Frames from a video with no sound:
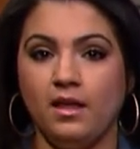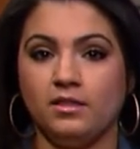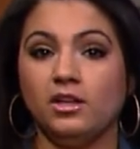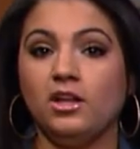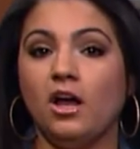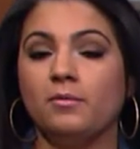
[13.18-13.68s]

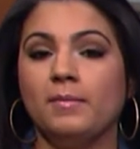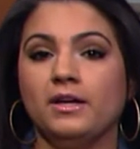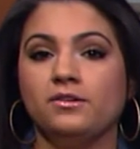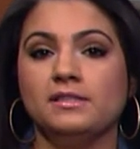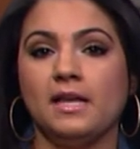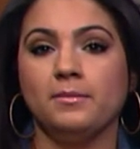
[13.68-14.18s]
The
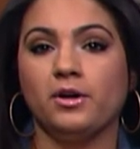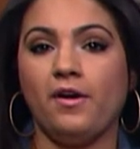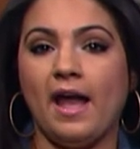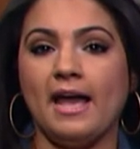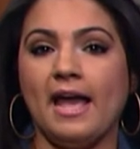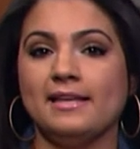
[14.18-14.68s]
Longmeadow
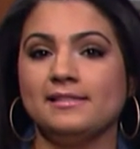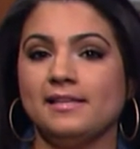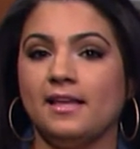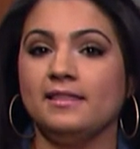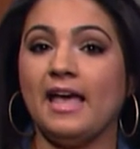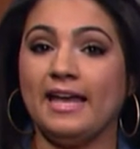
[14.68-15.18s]
Democrat has
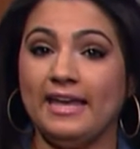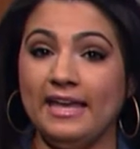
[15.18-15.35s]
said that